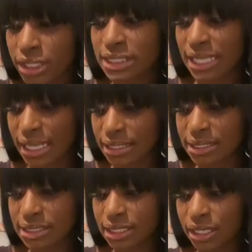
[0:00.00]
the
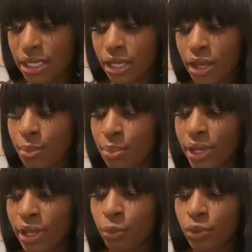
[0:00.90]
taste,
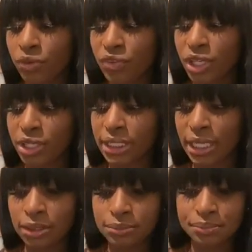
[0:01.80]
but we'll figure it
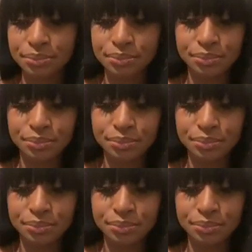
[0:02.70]
out.